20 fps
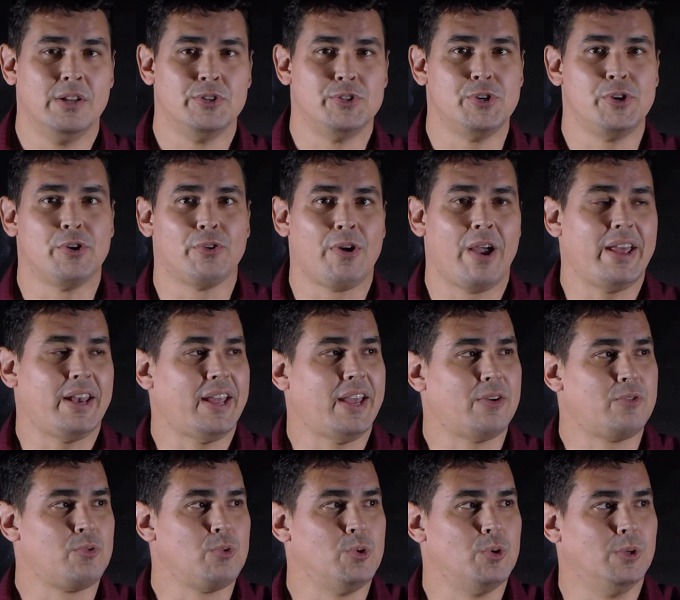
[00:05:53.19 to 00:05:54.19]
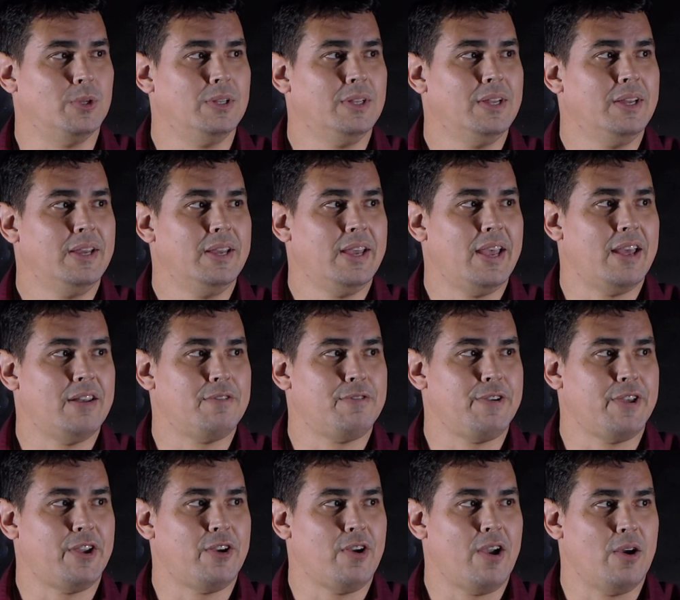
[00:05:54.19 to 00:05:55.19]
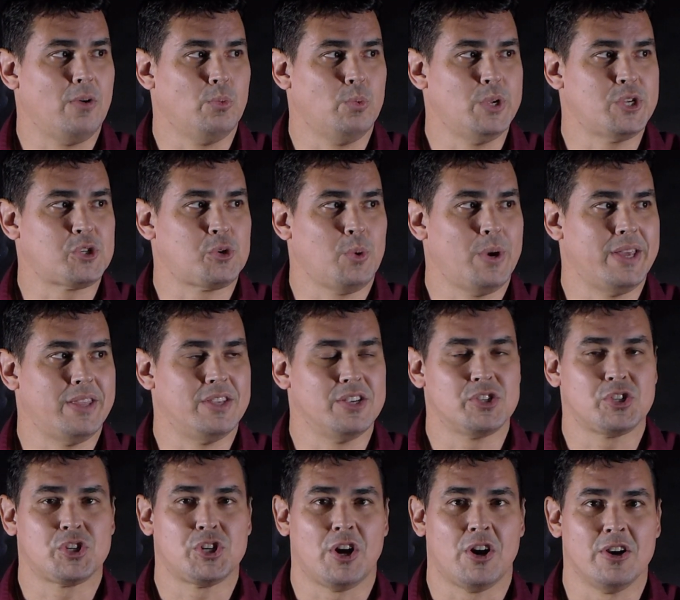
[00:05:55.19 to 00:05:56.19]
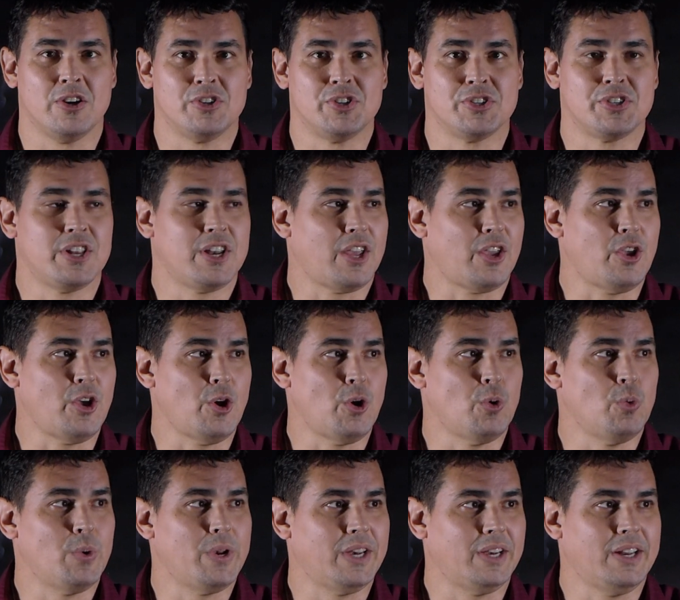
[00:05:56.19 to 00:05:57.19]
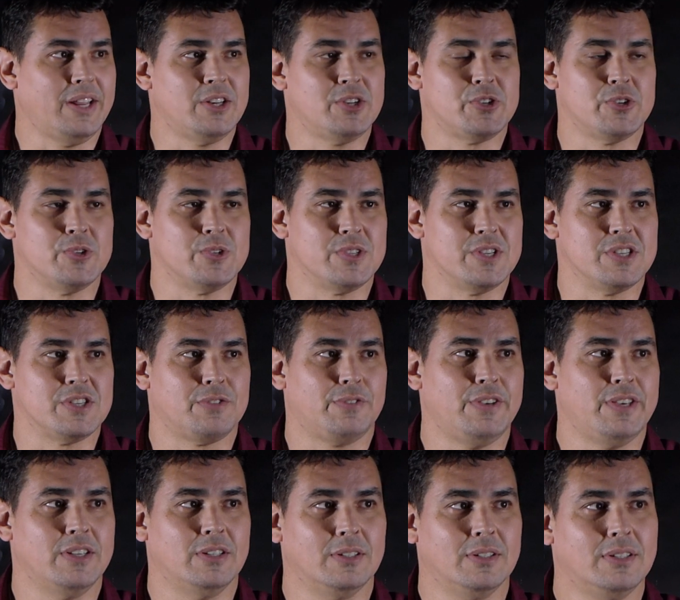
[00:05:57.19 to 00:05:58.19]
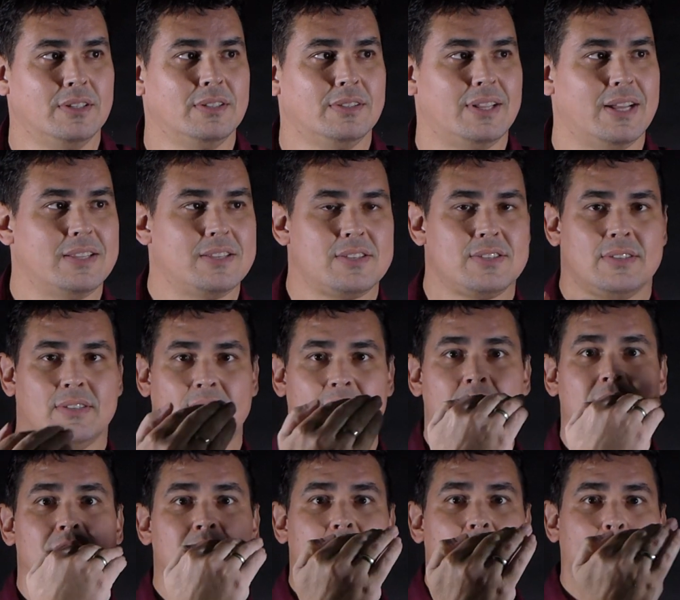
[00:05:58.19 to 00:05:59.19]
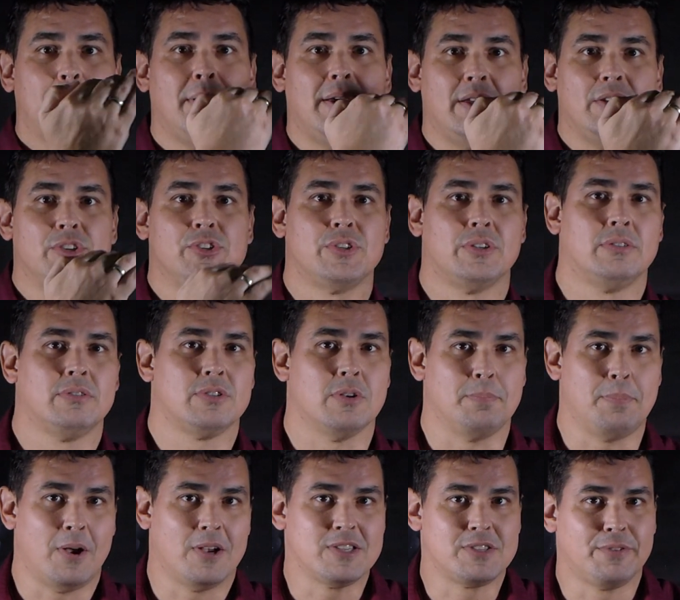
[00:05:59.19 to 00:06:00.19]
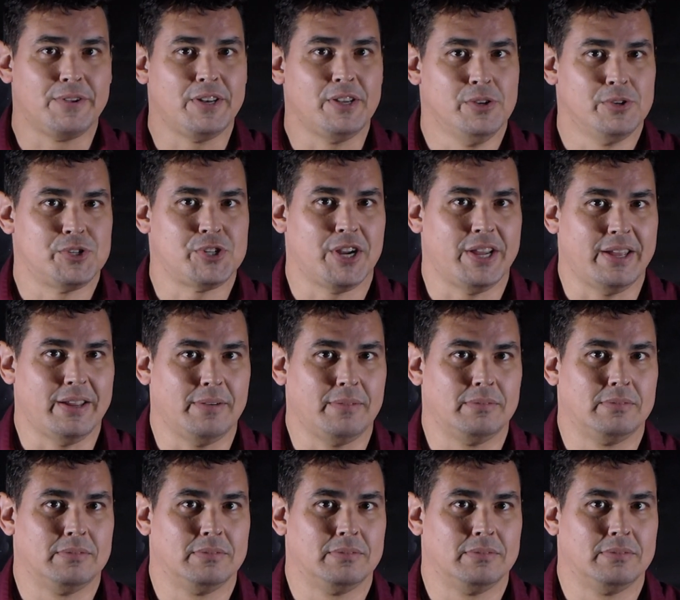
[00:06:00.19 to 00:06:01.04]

do your right hand rule and figure out which way this charge is going to go when it enters this field that's into the page. So pause the video, try it.